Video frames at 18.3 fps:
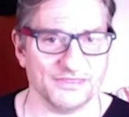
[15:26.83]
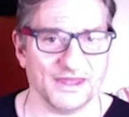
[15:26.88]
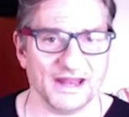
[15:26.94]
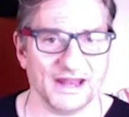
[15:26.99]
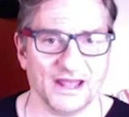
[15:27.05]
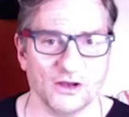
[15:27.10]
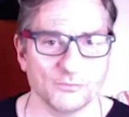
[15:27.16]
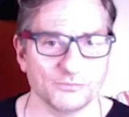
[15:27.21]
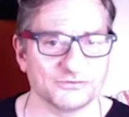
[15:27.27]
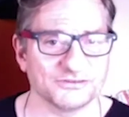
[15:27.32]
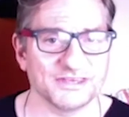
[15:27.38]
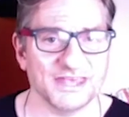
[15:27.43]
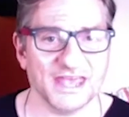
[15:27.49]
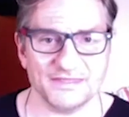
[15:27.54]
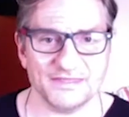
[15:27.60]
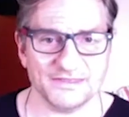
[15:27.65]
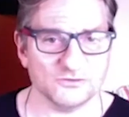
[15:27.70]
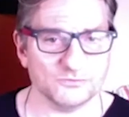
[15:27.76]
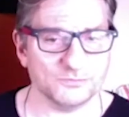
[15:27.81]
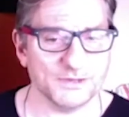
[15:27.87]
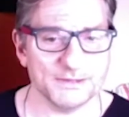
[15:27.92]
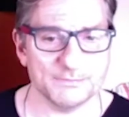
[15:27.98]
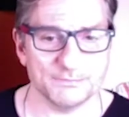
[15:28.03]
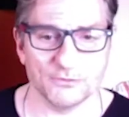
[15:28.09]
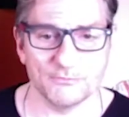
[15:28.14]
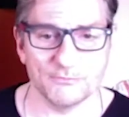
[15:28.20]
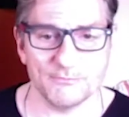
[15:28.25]
that helps get these
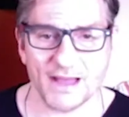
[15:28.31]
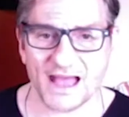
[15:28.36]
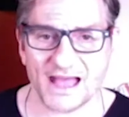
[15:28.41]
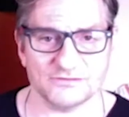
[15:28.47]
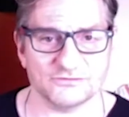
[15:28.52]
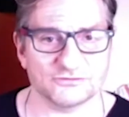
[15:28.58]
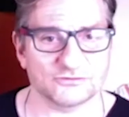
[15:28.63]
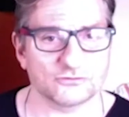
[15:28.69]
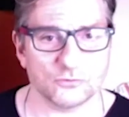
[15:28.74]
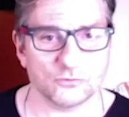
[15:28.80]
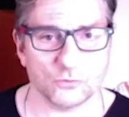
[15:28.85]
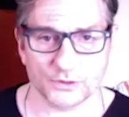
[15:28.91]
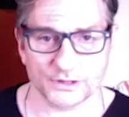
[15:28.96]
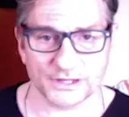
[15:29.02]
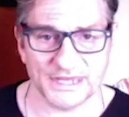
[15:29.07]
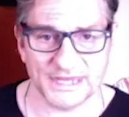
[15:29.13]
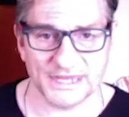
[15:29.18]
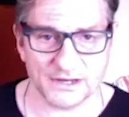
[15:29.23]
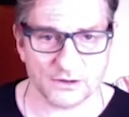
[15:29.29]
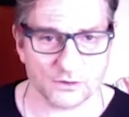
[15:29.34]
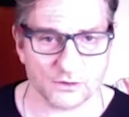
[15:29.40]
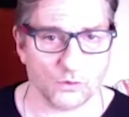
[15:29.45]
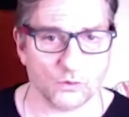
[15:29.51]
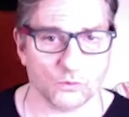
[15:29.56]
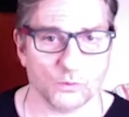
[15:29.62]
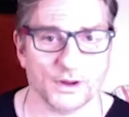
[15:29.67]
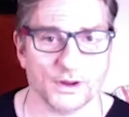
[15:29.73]
people masks or gear
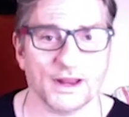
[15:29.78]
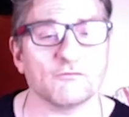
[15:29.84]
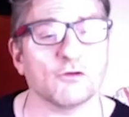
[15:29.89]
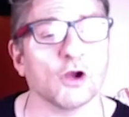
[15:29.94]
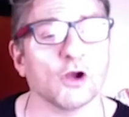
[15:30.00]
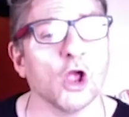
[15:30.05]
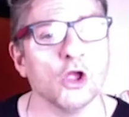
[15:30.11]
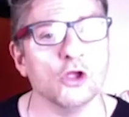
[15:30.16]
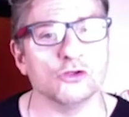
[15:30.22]
or whatever.